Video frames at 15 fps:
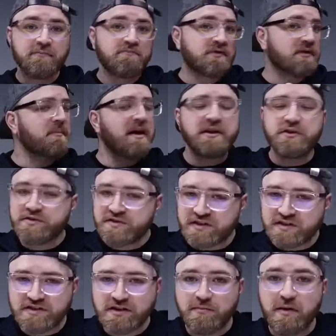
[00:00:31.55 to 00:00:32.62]
the menu
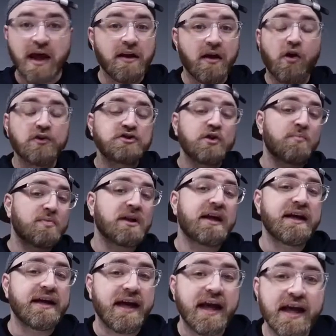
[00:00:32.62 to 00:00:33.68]
system, and also
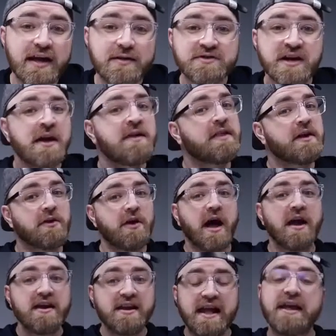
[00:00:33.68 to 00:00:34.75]
play games that are
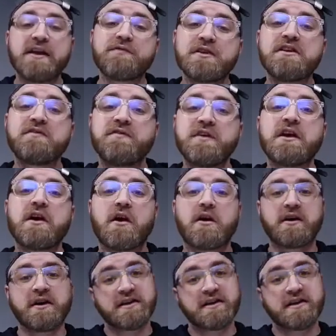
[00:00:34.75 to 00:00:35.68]
not natively VR